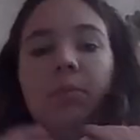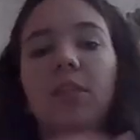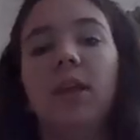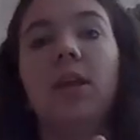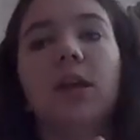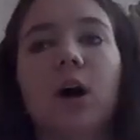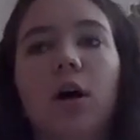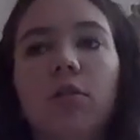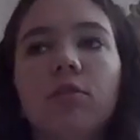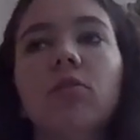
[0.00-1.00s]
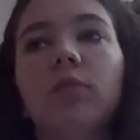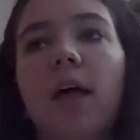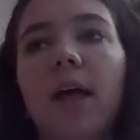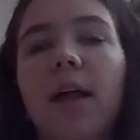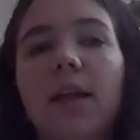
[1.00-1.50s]
Then he also
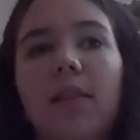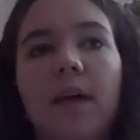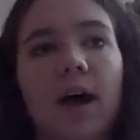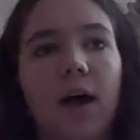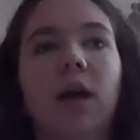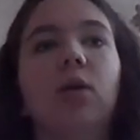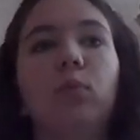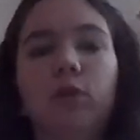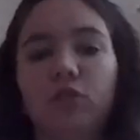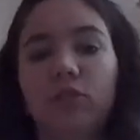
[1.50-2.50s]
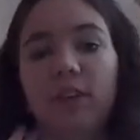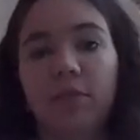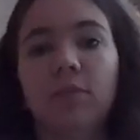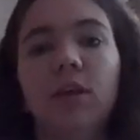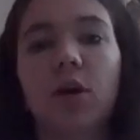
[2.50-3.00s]
said that we should
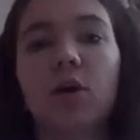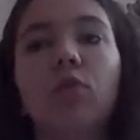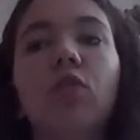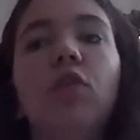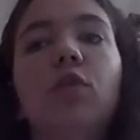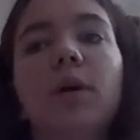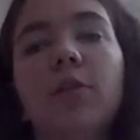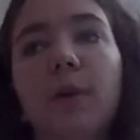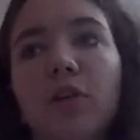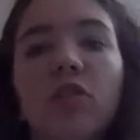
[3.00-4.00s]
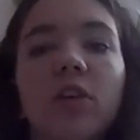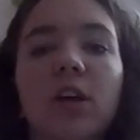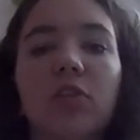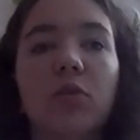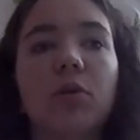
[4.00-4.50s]
definitely go to a
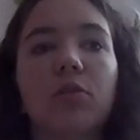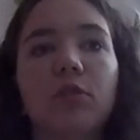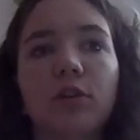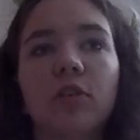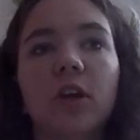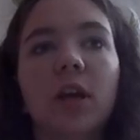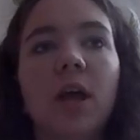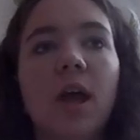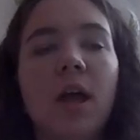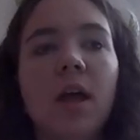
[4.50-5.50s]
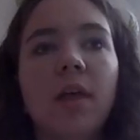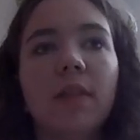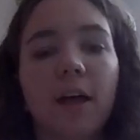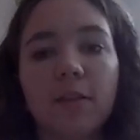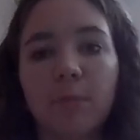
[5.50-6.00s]
specialist or a surgeon
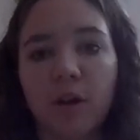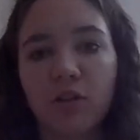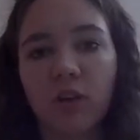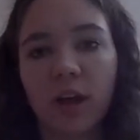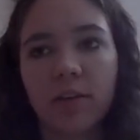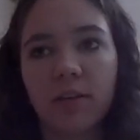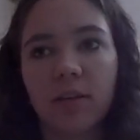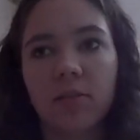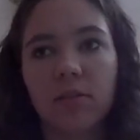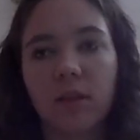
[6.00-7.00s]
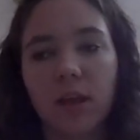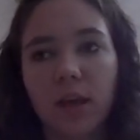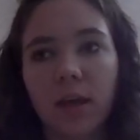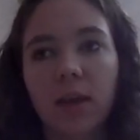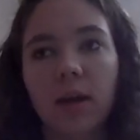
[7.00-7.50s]
that specializes
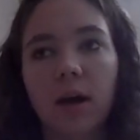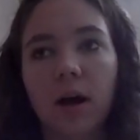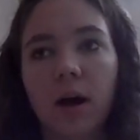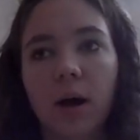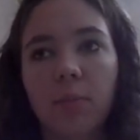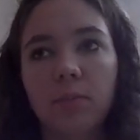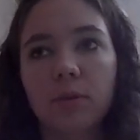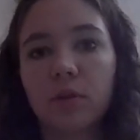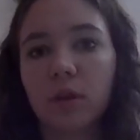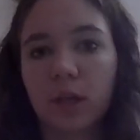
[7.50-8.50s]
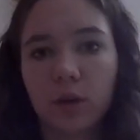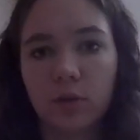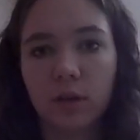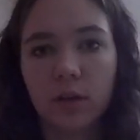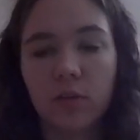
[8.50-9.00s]
in um,
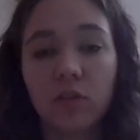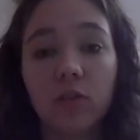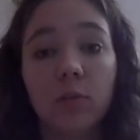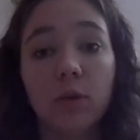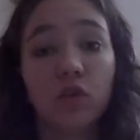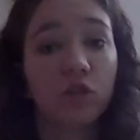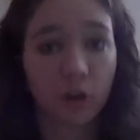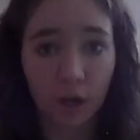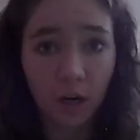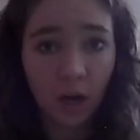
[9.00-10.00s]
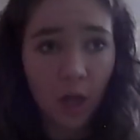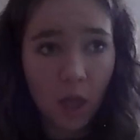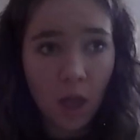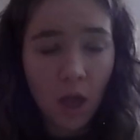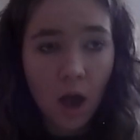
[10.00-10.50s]
scoliosis just to be sure
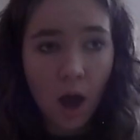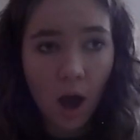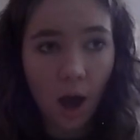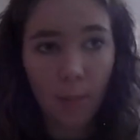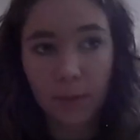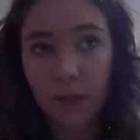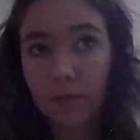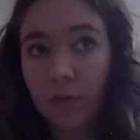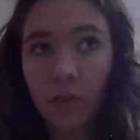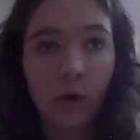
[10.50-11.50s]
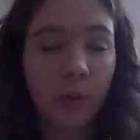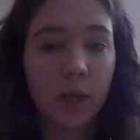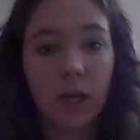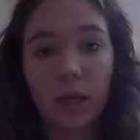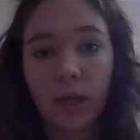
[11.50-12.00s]
um, even though
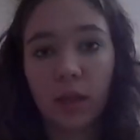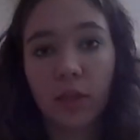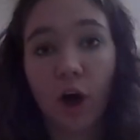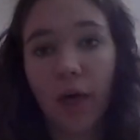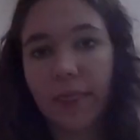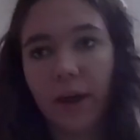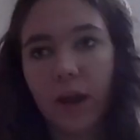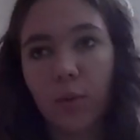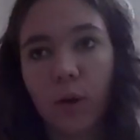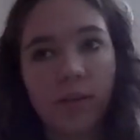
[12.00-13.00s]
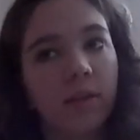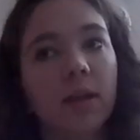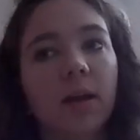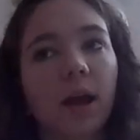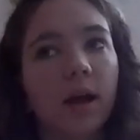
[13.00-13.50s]
he thought that it
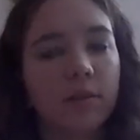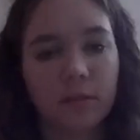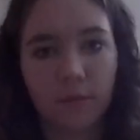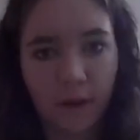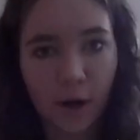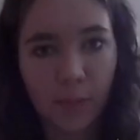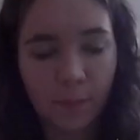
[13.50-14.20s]
wasn't as severe.